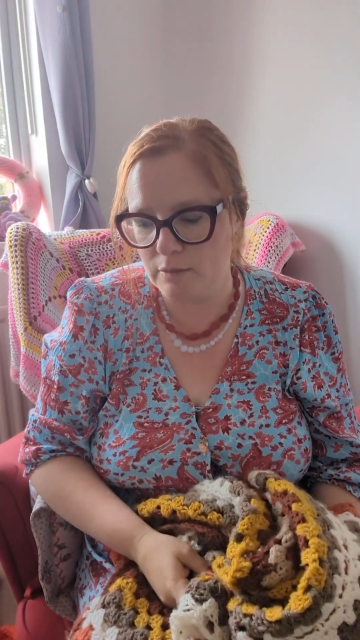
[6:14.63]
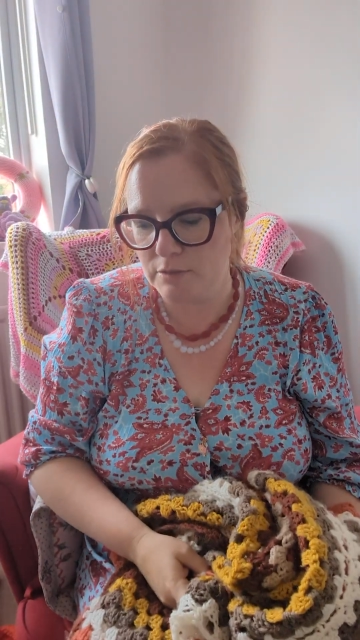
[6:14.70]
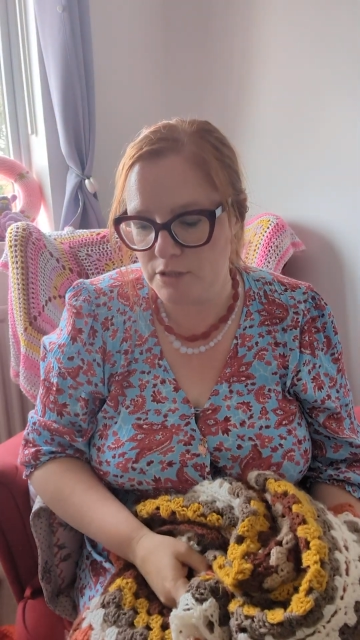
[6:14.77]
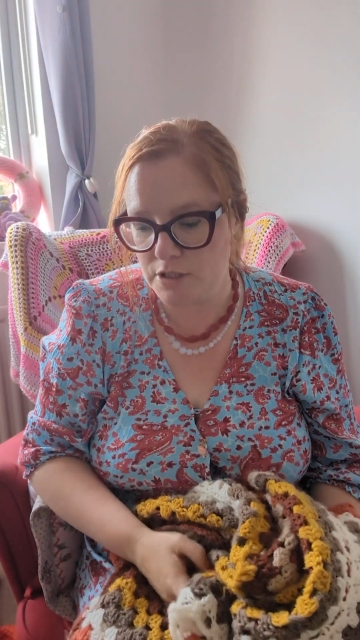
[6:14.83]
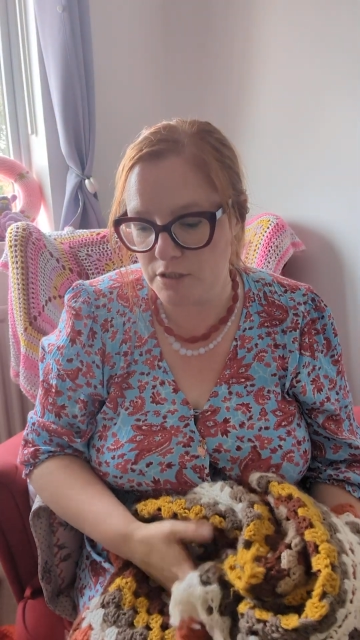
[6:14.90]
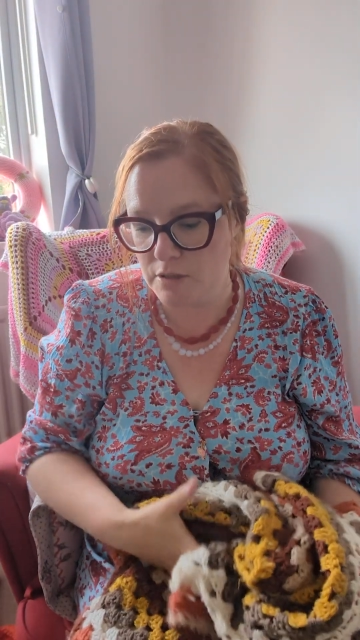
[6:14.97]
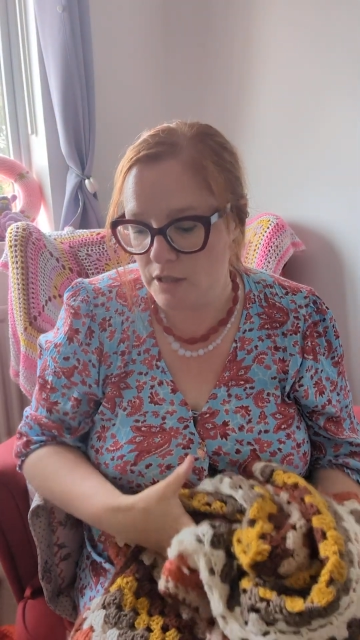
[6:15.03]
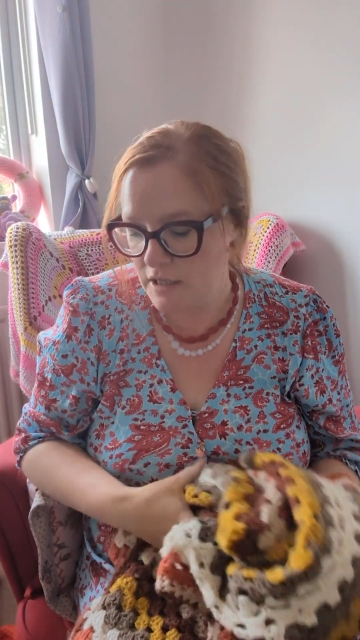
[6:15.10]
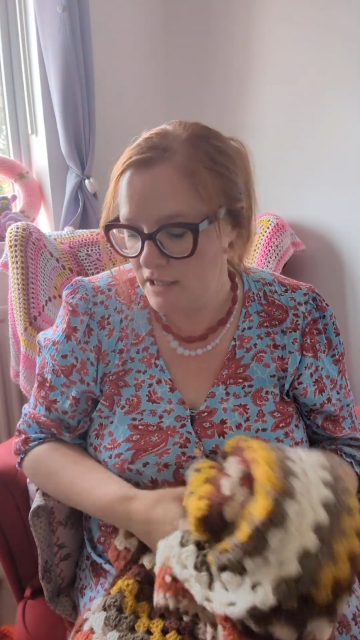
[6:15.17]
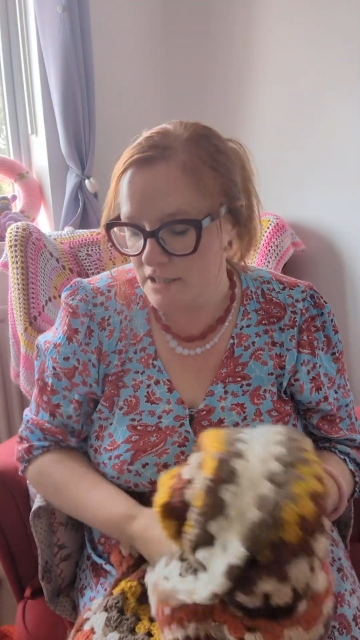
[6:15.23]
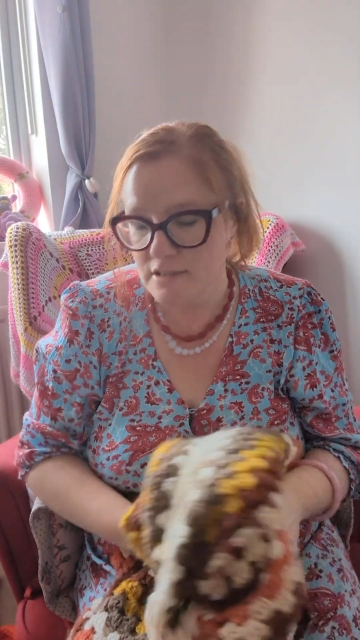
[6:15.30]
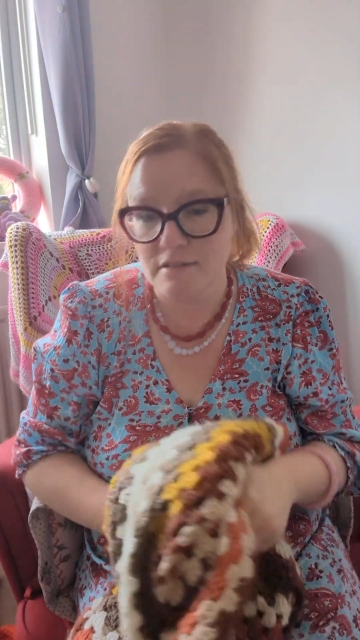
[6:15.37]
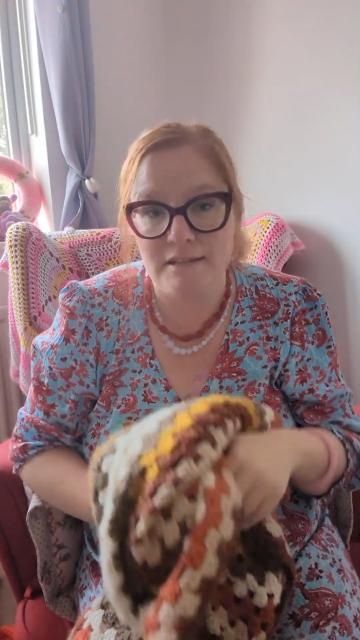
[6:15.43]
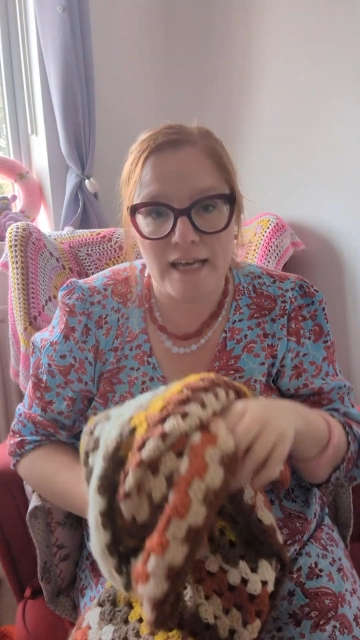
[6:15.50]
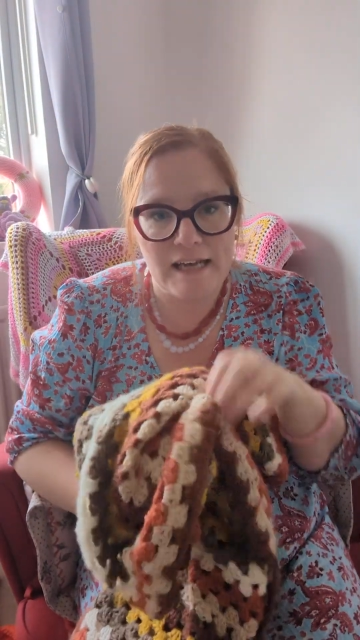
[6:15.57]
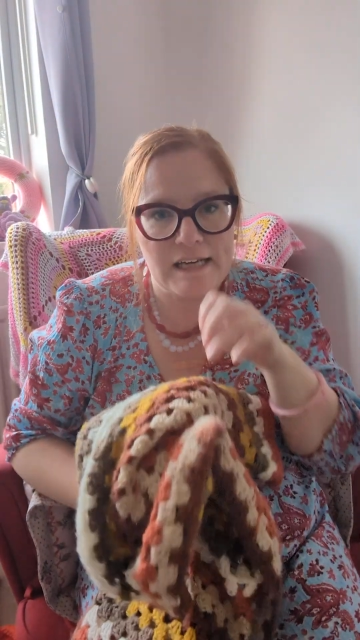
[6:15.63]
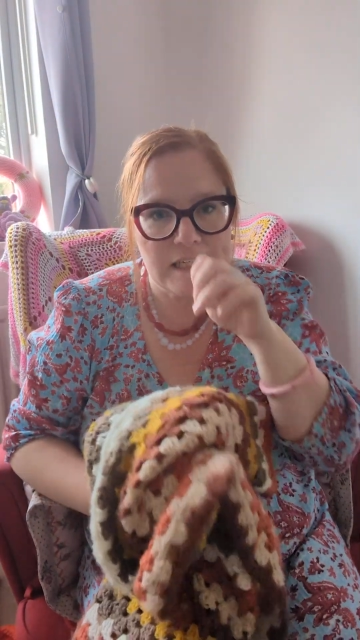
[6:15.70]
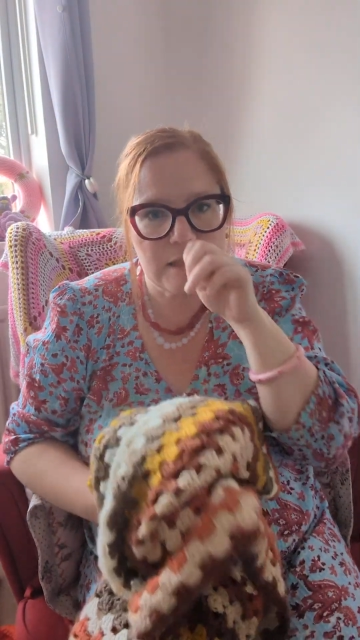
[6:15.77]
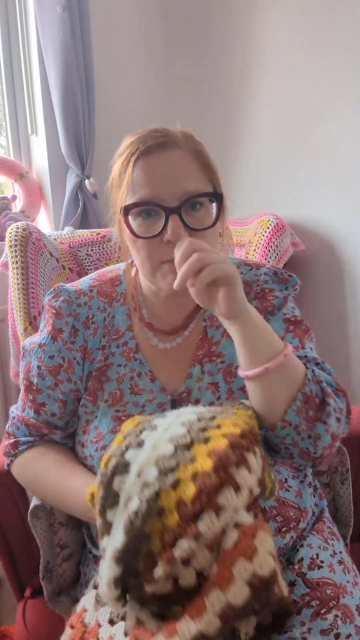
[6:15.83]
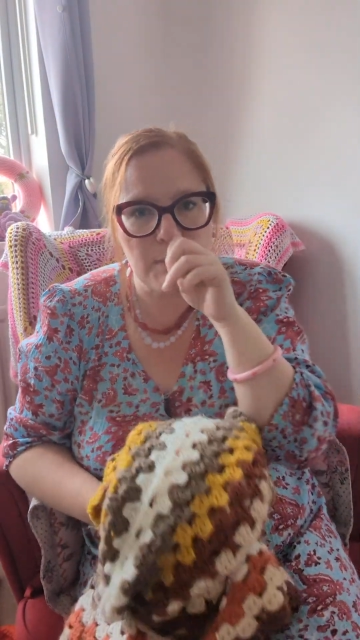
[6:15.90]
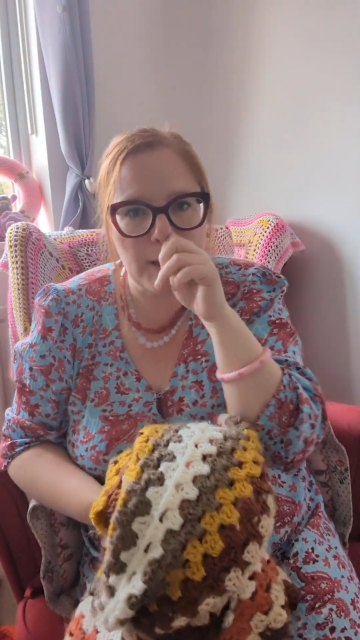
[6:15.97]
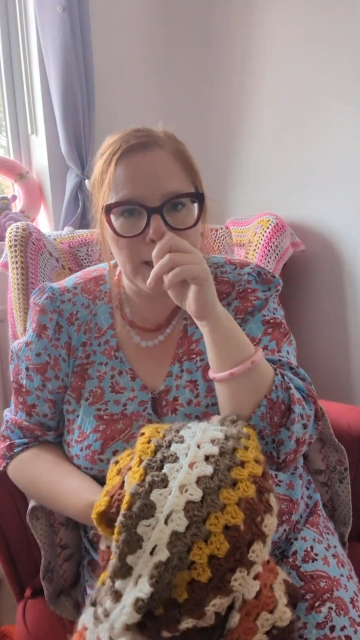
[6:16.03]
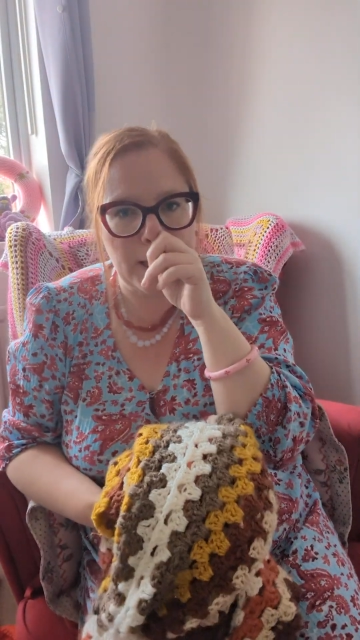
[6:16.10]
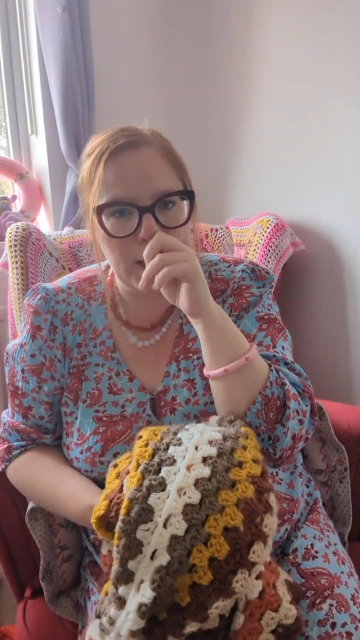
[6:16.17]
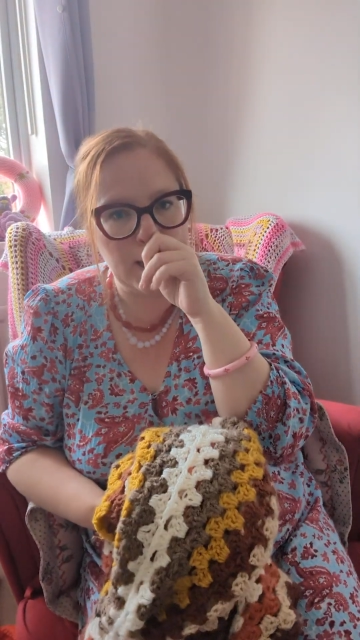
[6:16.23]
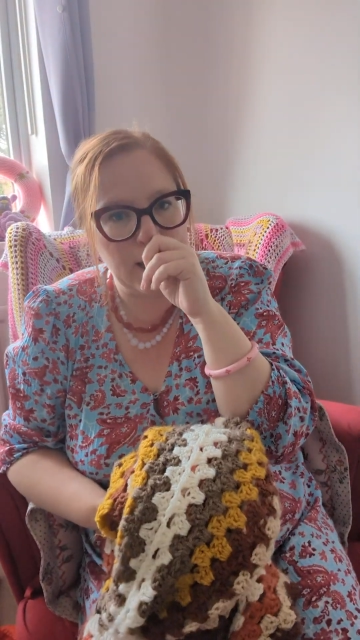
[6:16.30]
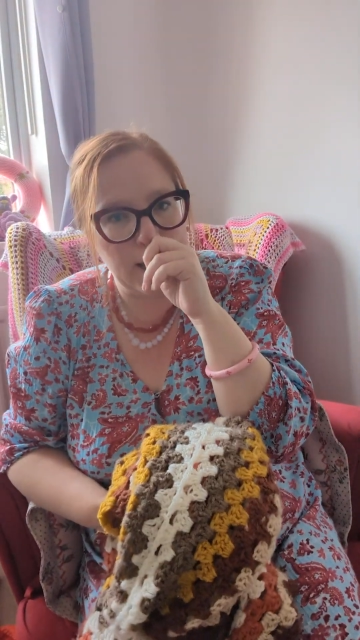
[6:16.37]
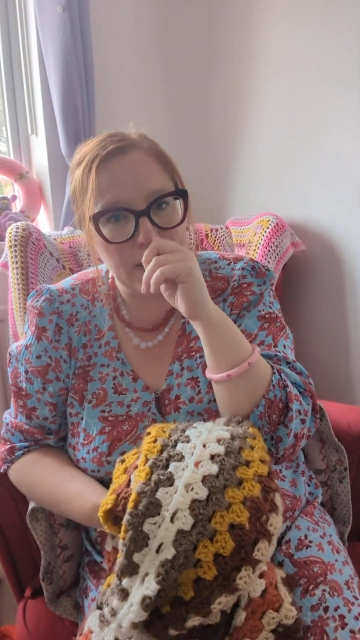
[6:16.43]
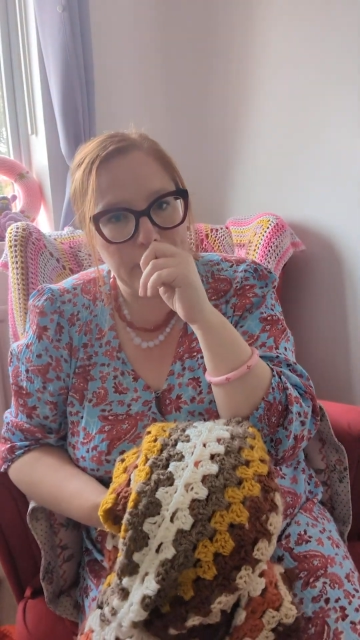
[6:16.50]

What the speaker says: I would do. So that is my